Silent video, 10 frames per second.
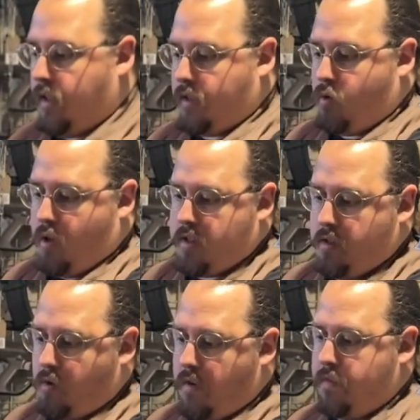cocks and
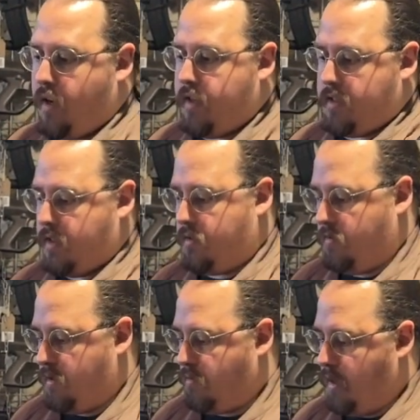dry fires.
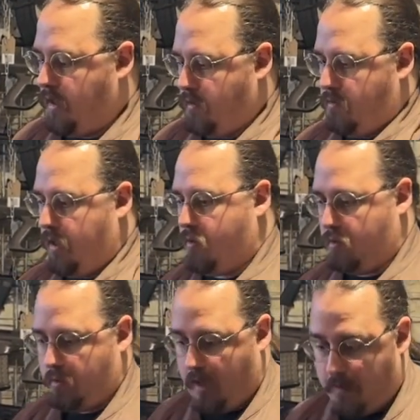It's really
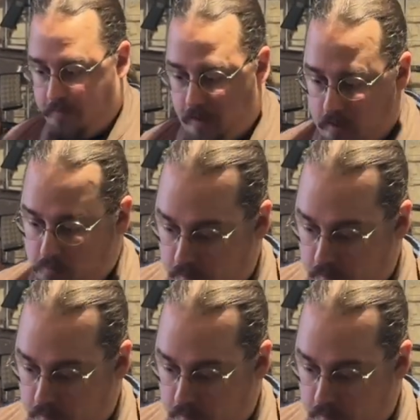cool to have, and we